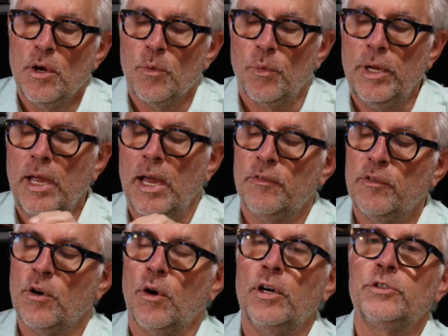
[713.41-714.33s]
we have
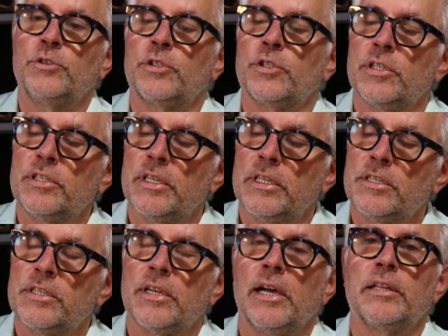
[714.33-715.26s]
cartridges
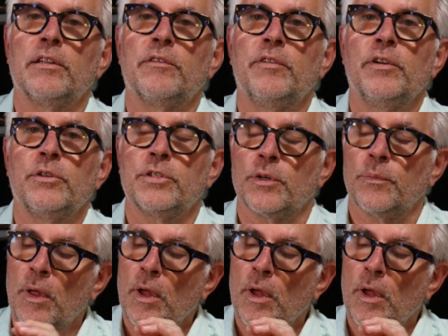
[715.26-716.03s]
inside the filter.